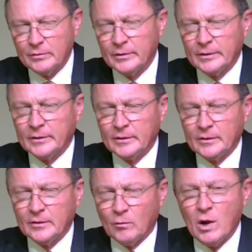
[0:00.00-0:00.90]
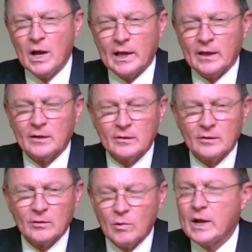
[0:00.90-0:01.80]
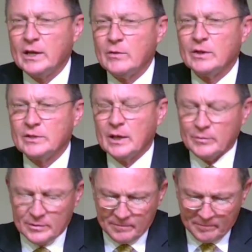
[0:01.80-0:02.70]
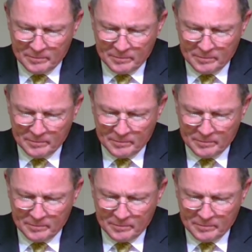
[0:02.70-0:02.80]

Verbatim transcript: to. Why? Why are you exempt?